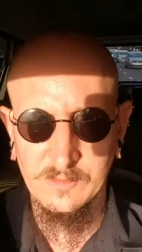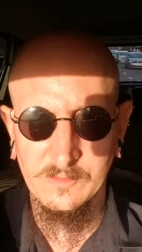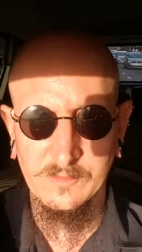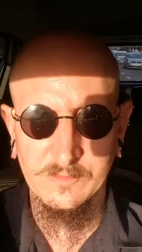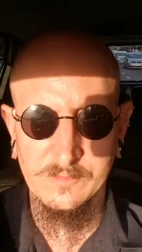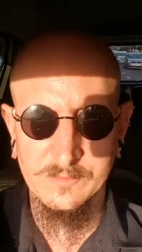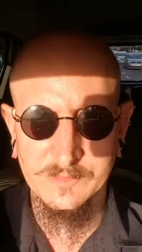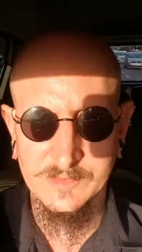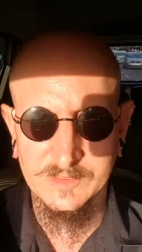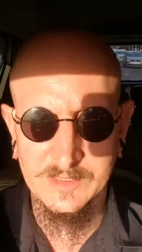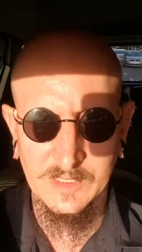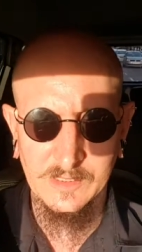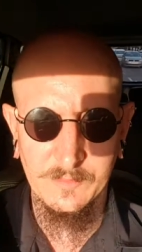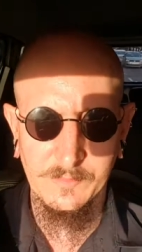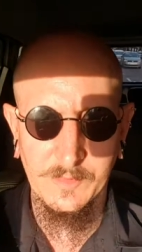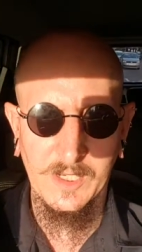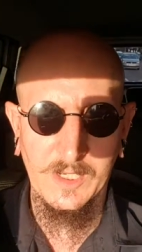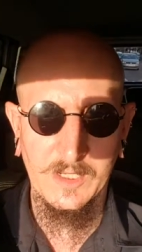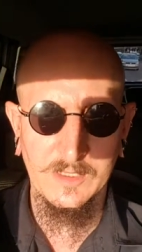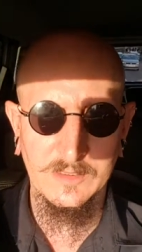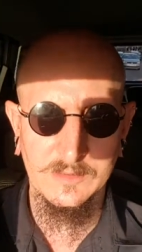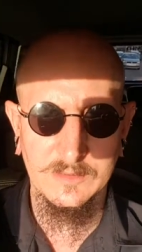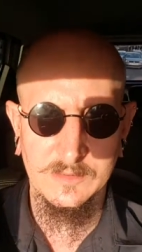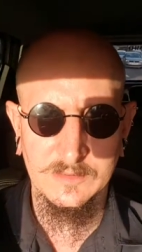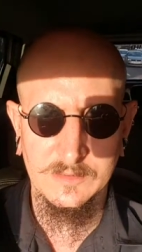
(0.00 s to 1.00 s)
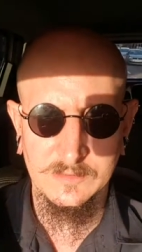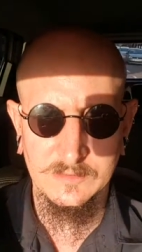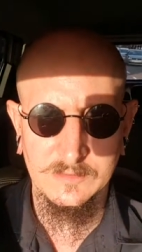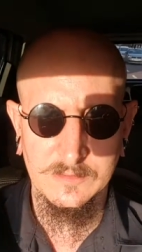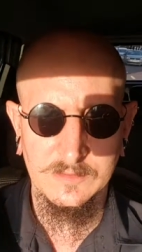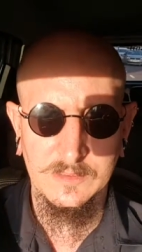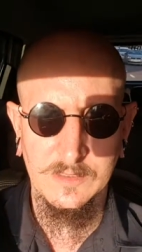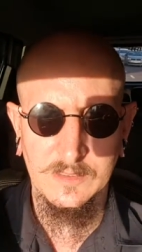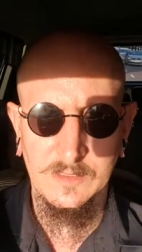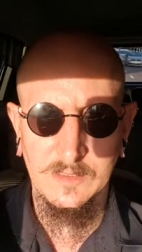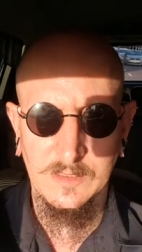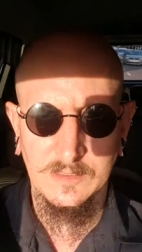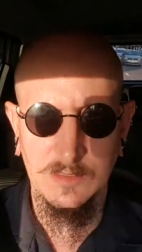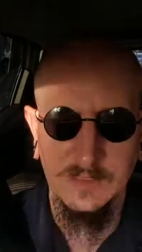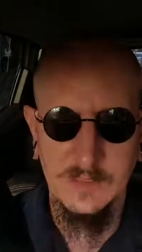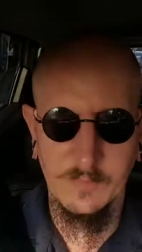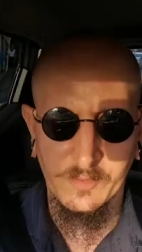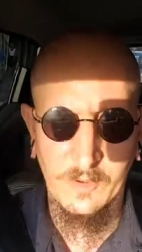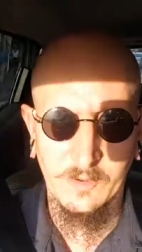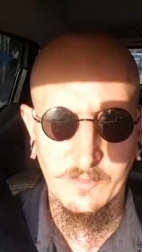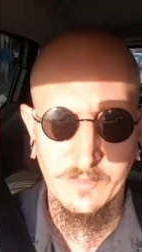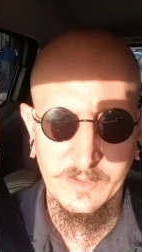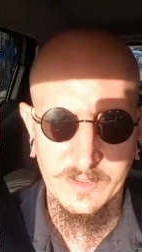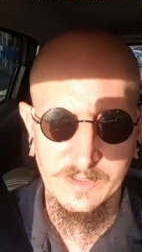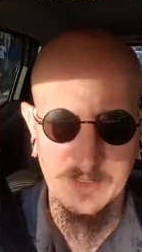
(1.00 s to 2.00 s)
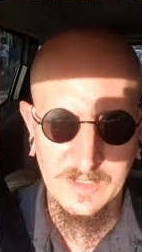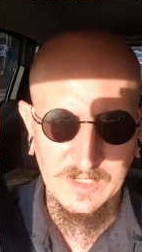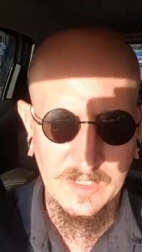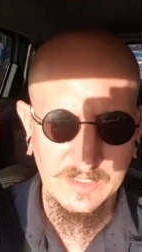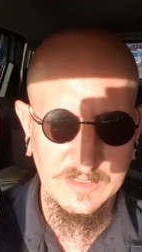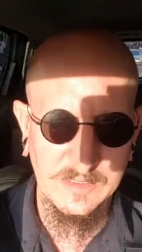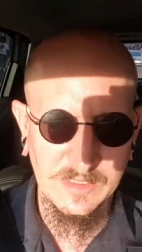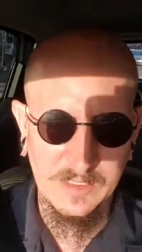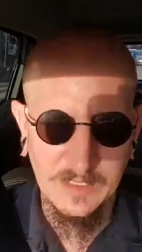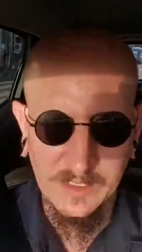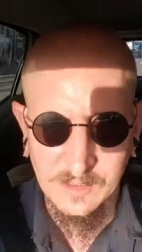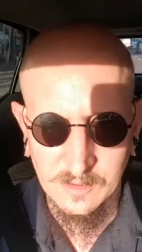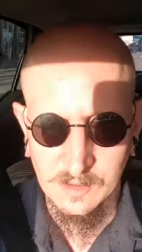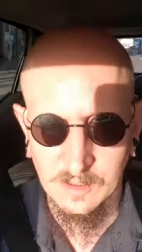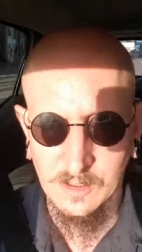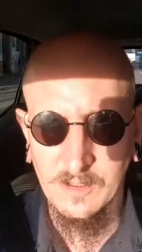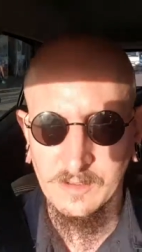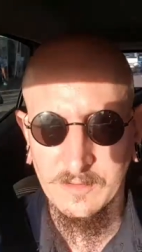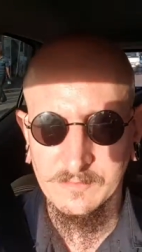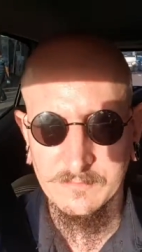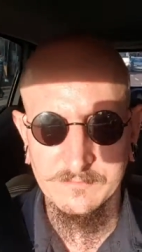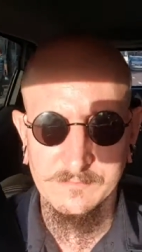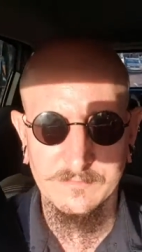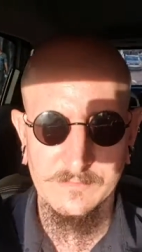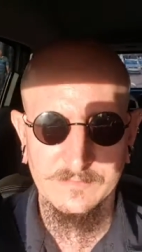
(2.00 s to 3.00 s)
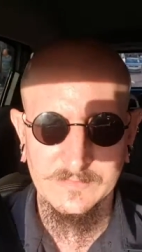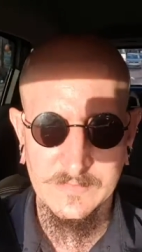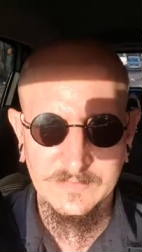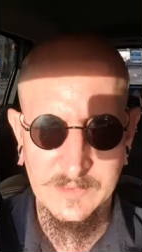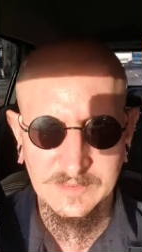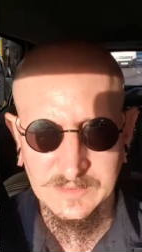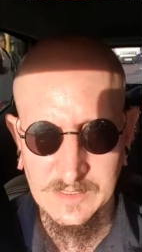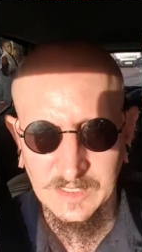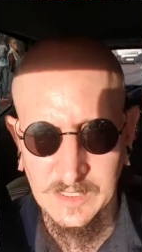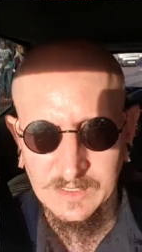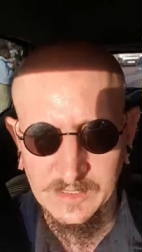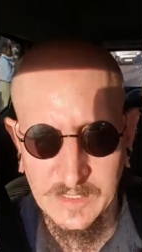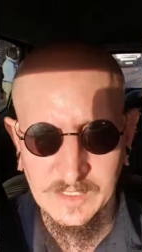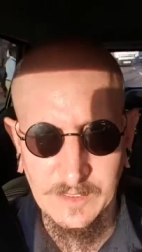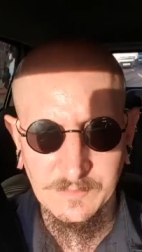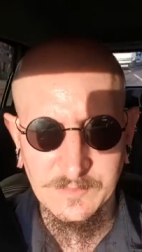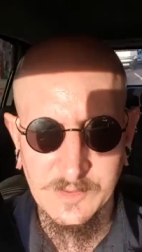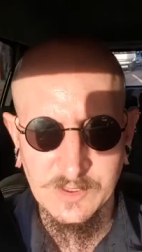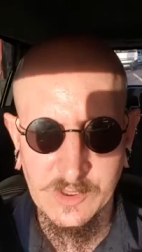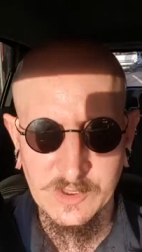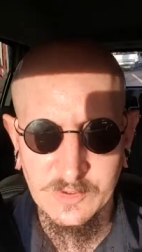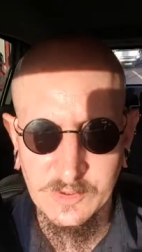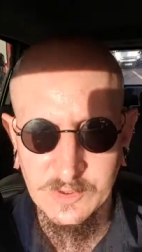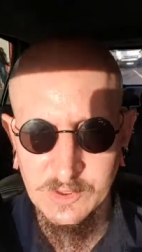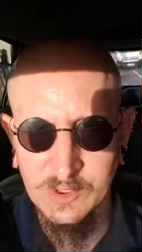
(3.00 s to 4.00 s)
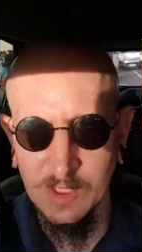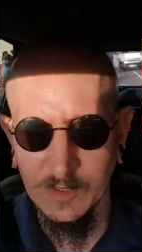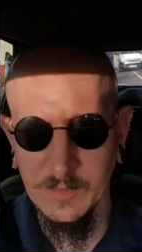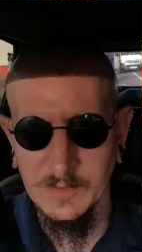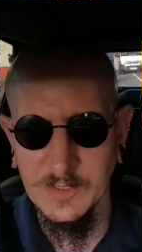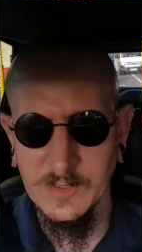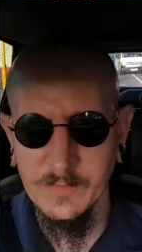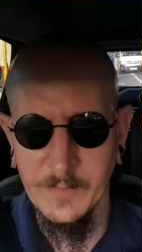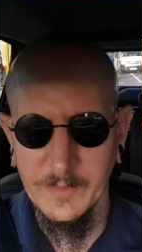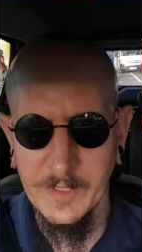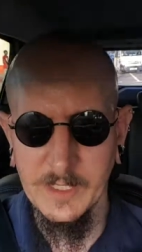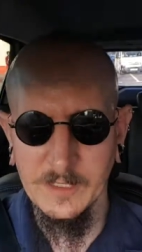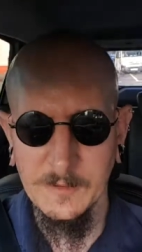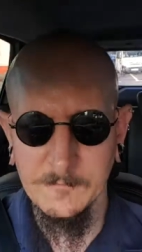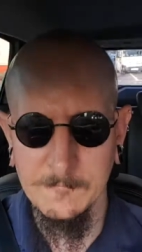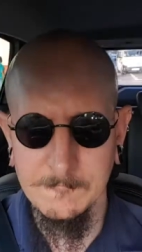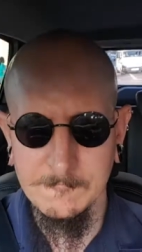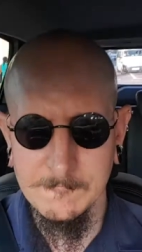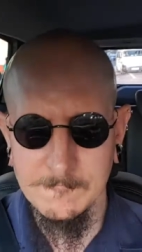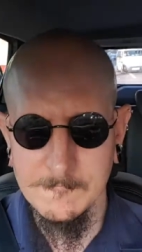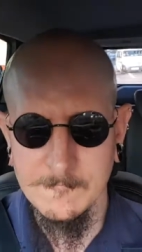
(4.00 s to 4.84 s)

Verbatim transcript: oh, sun miles. It's the problem with the nice clean car. The sun comes through so much better.